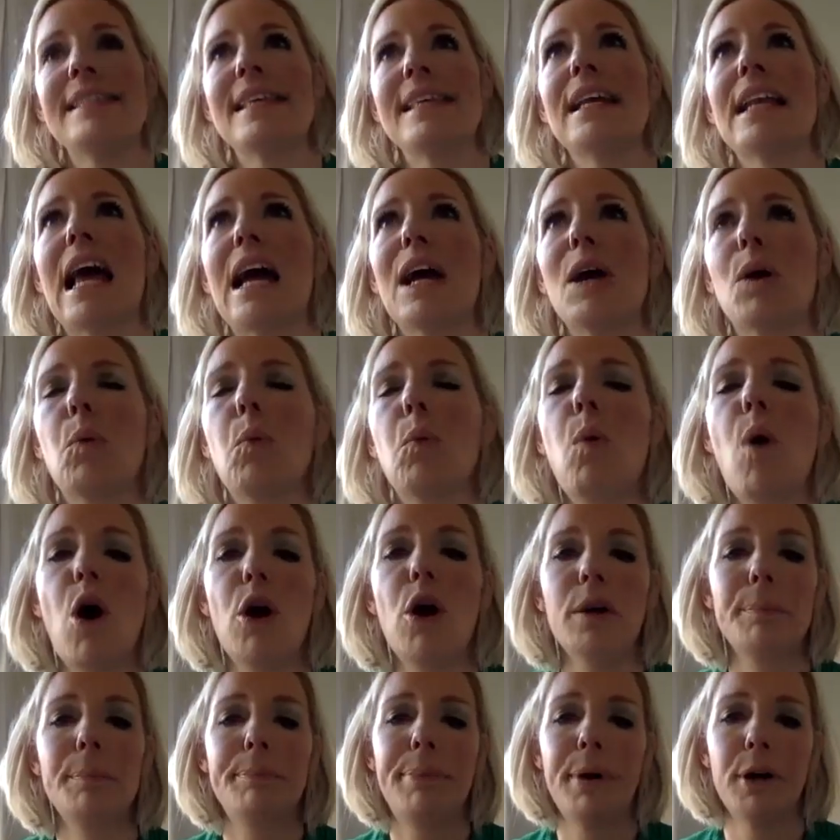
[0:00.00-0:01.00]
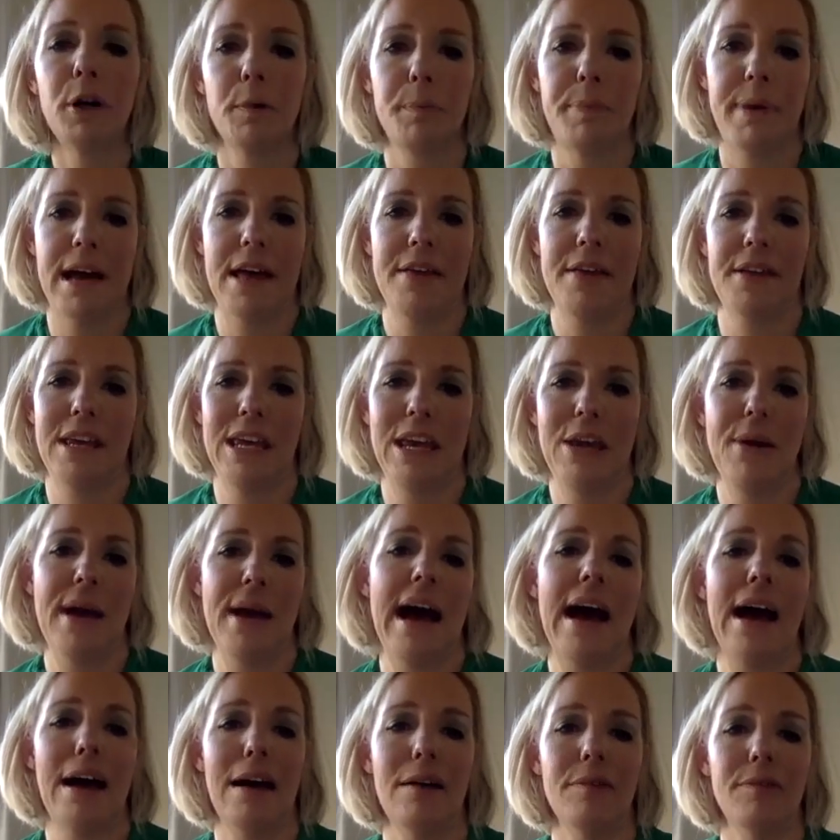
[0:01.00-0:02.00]
there like one bugbear that you
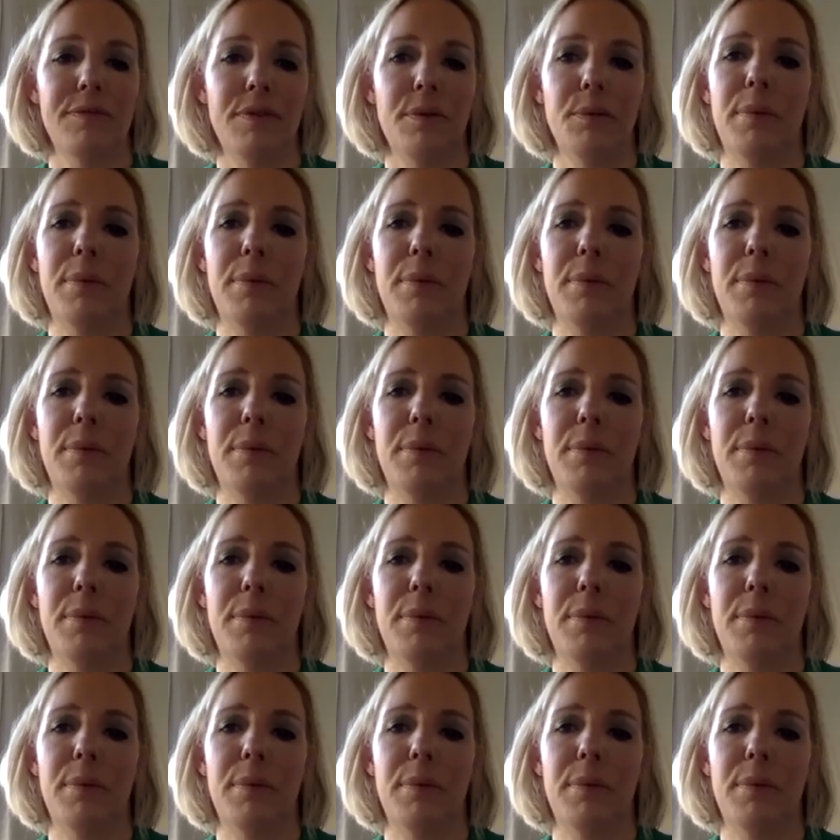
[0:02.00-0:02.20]
have